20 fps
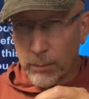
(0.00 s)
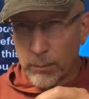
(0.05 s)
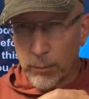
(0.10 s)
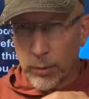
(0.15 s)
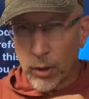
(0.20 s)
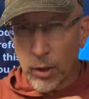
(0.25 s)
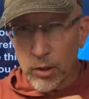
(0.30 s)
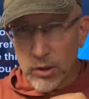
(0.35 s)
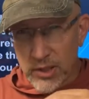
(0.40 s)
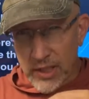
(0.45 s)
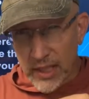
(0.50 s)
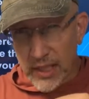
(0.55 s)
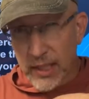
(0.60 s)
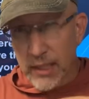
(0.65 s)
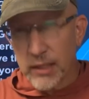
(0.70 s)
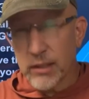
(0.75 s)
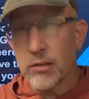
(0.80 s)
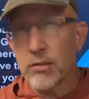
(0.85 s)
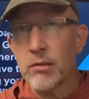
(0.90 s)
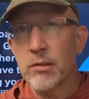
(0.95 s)
Paul's again
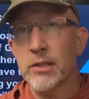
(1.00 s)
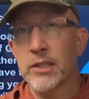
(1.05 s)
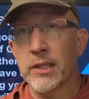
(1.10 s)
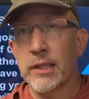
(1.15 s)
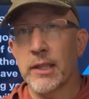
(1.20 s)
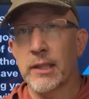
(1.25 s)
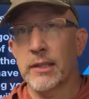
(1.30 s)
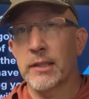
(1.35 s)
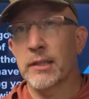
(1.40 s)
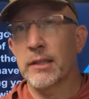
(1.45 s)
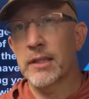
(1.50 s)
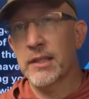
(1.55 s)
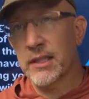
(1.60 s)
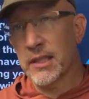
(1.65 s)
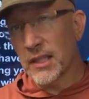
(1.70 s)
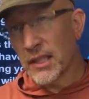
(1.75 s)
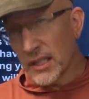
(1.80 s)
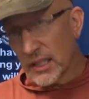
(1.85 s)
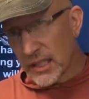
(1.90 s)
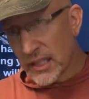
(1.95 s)
encouraging us
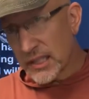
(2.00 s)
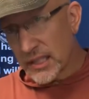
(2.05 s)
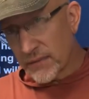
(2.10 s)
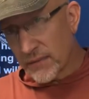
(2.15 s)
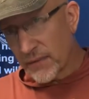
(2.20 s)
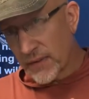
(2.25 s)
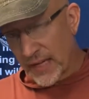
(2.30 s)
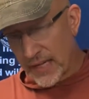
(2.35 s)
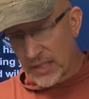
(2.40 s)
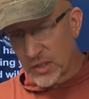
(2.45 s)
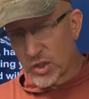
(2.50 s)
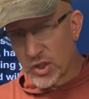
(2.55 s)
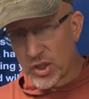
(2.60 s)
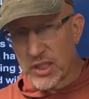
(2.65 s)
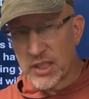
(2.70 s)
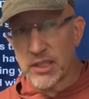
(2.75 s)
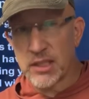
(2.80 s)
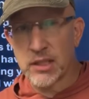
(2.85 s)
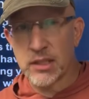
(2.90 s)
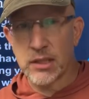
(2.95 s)
listen, live as
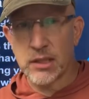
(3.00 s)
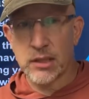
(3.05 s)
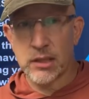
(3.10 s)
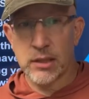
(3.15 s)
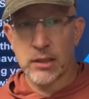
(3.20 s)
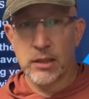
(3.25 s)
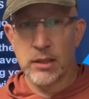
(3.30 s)
Jesus.